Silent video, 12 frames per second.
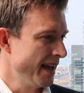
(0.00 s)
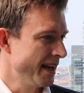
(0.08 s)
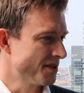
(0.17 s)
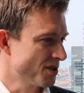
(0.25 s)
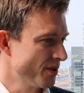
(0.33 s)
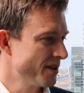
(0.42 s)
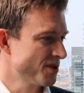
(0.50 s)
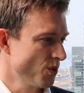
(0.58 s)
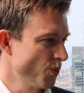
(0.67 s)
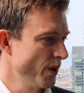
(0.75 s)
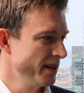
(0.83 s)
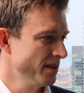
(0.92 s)
And so there's a
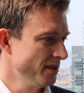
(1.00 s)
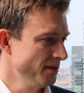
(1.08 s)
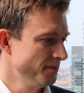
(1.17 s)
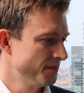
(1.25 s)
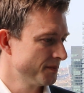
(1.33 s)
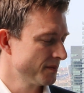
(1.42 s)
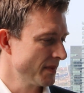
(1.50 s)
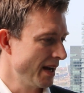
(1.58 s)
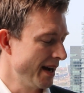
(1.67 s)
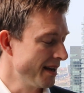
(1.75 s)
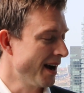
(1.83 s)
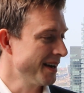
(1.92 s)
real,
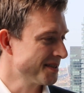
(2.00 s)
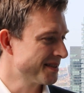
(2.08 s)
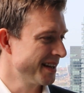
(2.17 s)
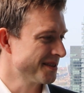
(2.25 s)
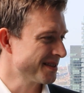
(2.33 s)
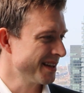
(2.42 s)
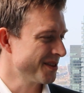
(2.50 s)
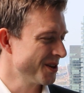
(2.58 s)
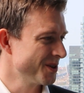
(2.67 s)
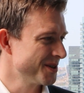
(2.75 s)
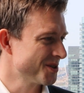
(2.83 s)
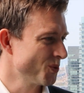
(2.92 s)
I sense that
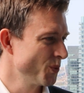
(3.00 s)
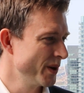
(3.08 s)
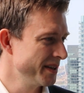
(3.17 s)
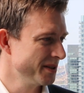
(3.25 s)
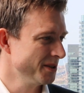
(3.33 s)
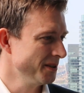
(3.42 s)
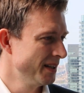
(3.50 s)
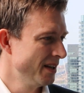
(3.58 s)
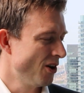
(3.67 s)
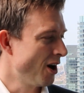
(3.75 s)
there is a real